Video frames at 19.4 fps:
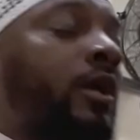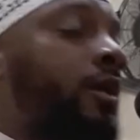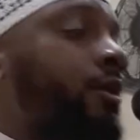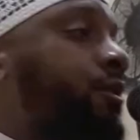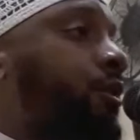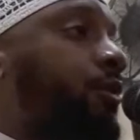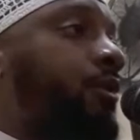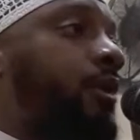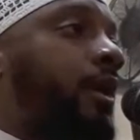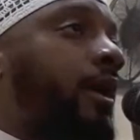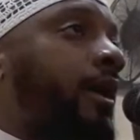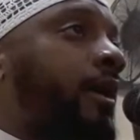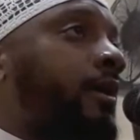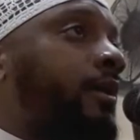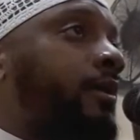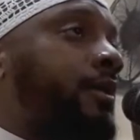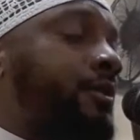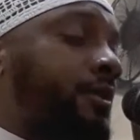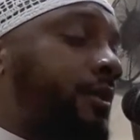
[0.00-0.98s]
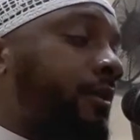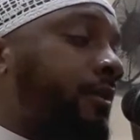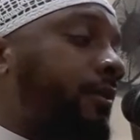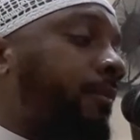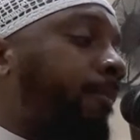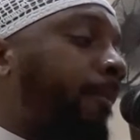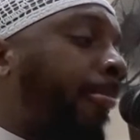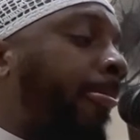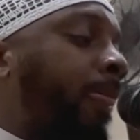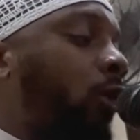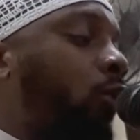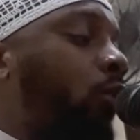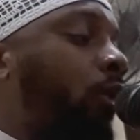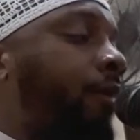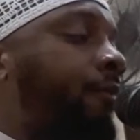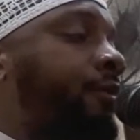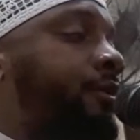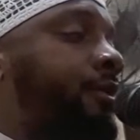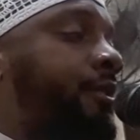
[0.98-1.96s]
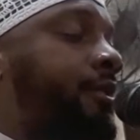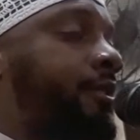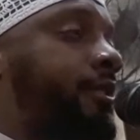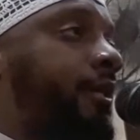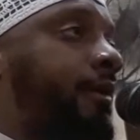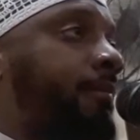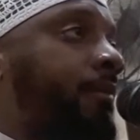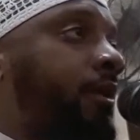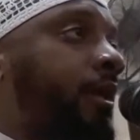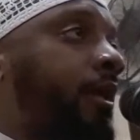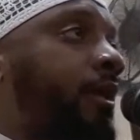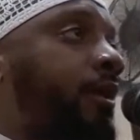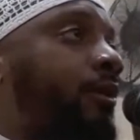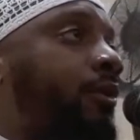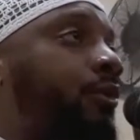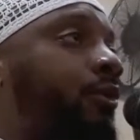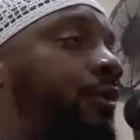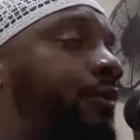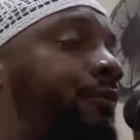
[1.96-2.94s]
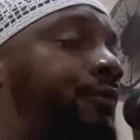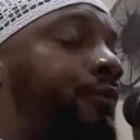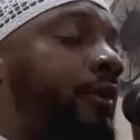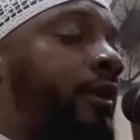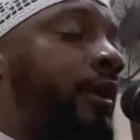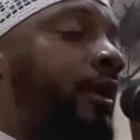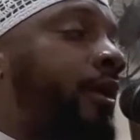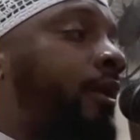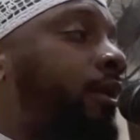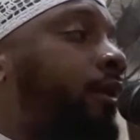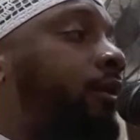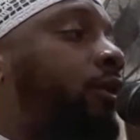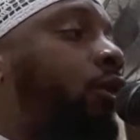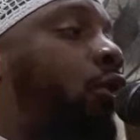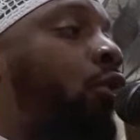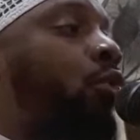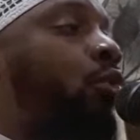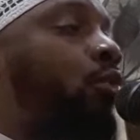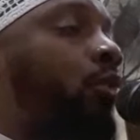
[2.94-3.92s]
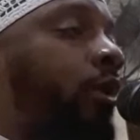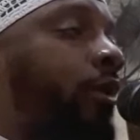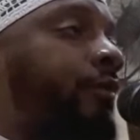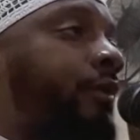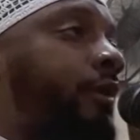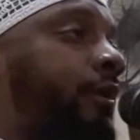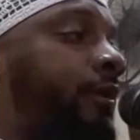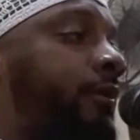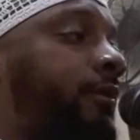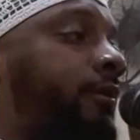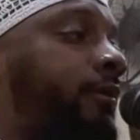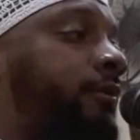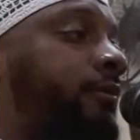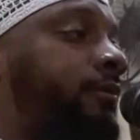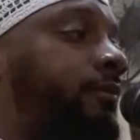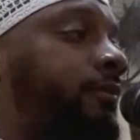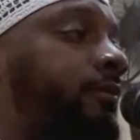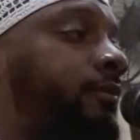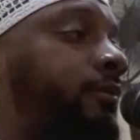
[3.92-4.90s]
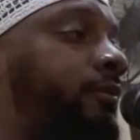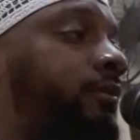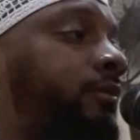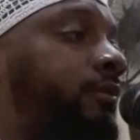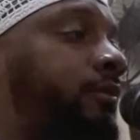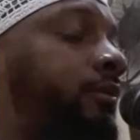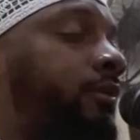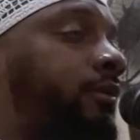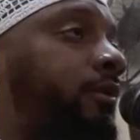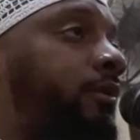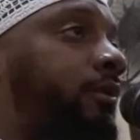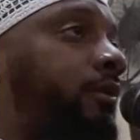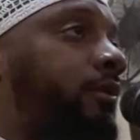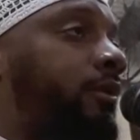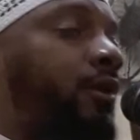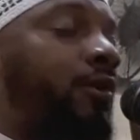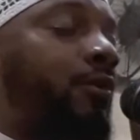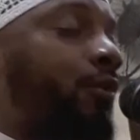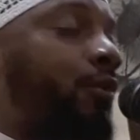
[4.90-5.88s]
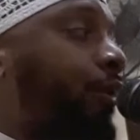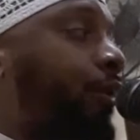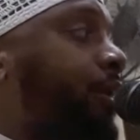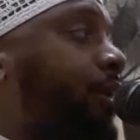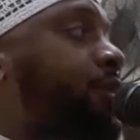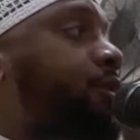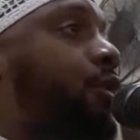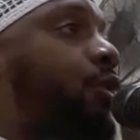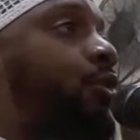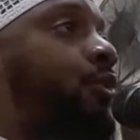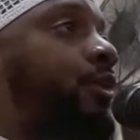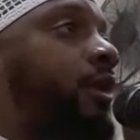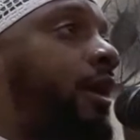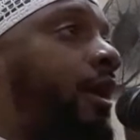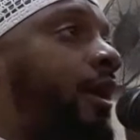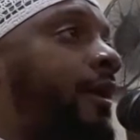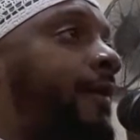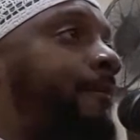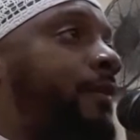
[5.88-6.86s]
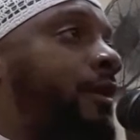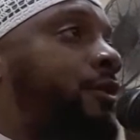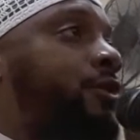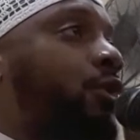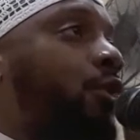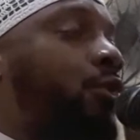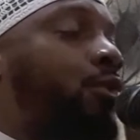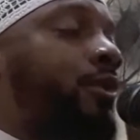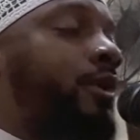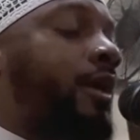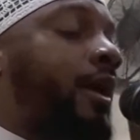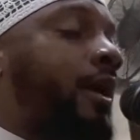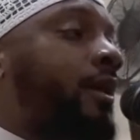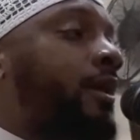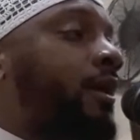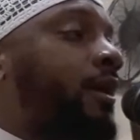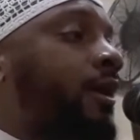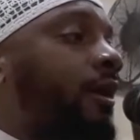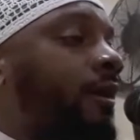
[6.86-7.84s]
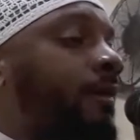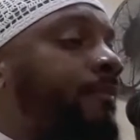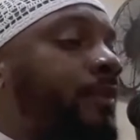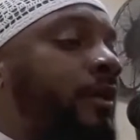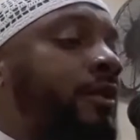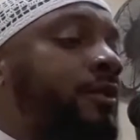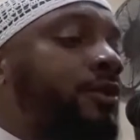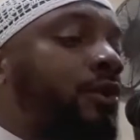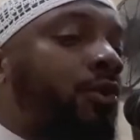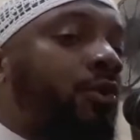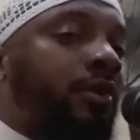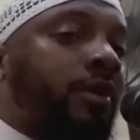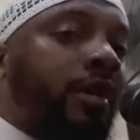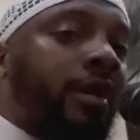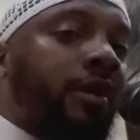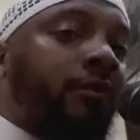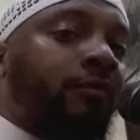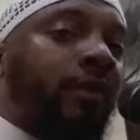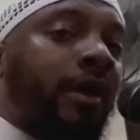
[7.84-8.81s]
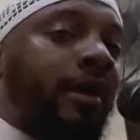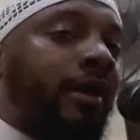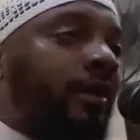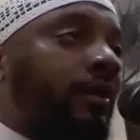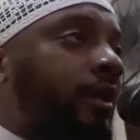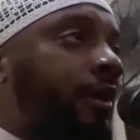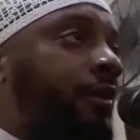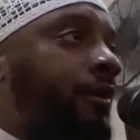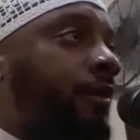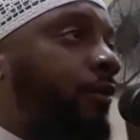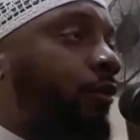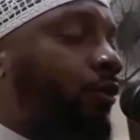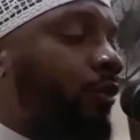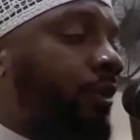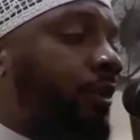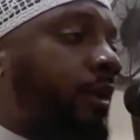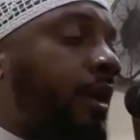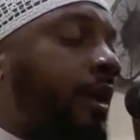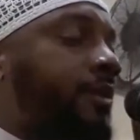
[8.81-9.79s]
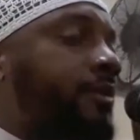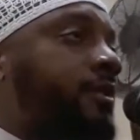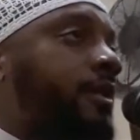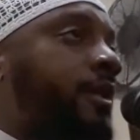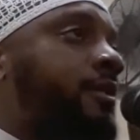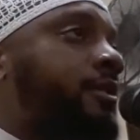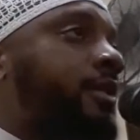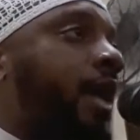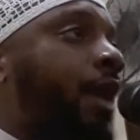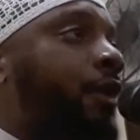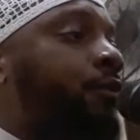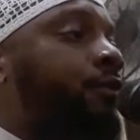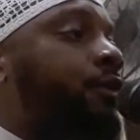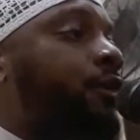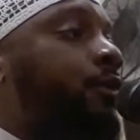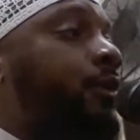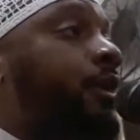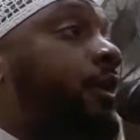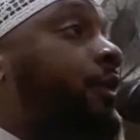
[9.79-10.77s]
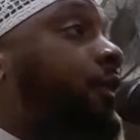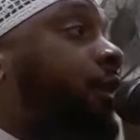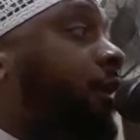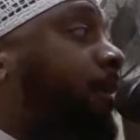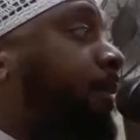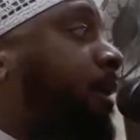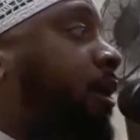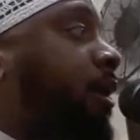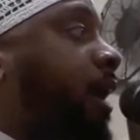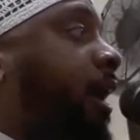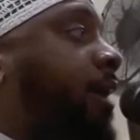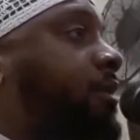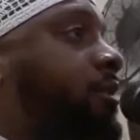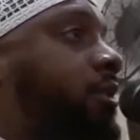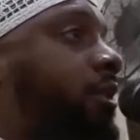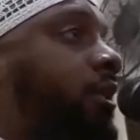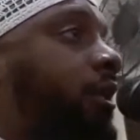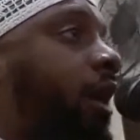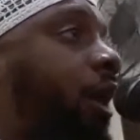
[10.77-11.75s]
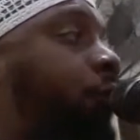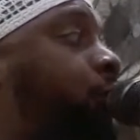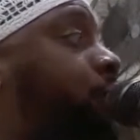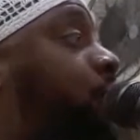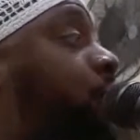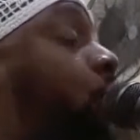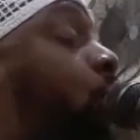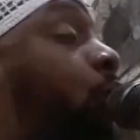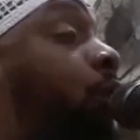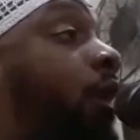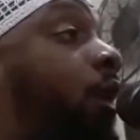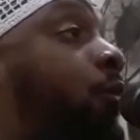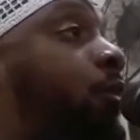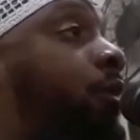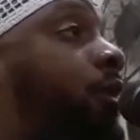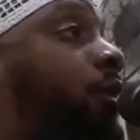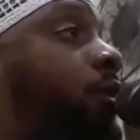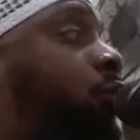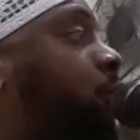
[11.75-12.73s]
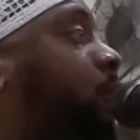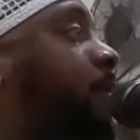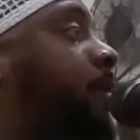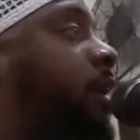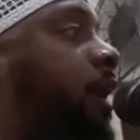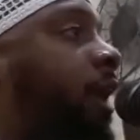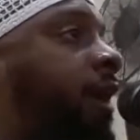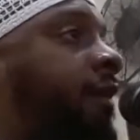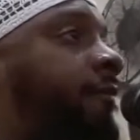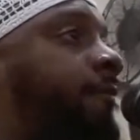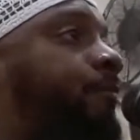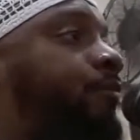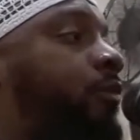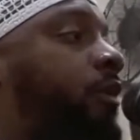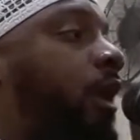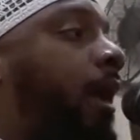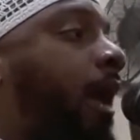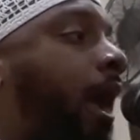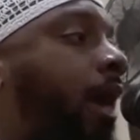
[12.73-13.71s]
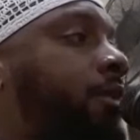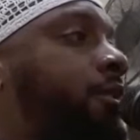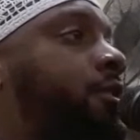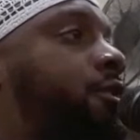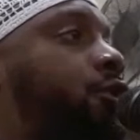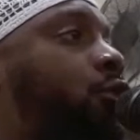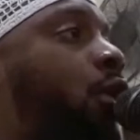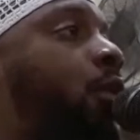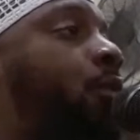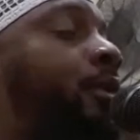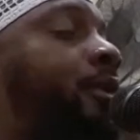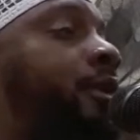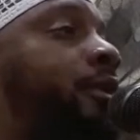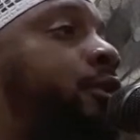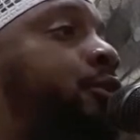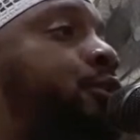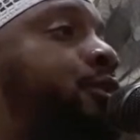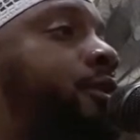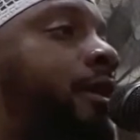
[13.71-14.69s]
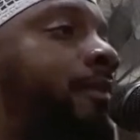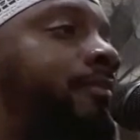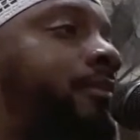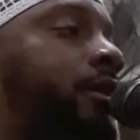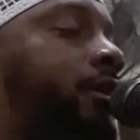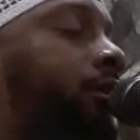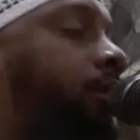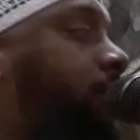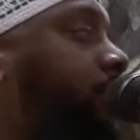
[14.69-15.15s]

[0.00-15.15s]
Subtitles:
It's okay. Listen, whoever's intimidated or afraid, don't worry. Don't worry. It's okay. It's okay to come. It's okay to write a letter or an essay. Say, I don't know anything about IT. I don't know what I want to do with my life. I just know I want to do something.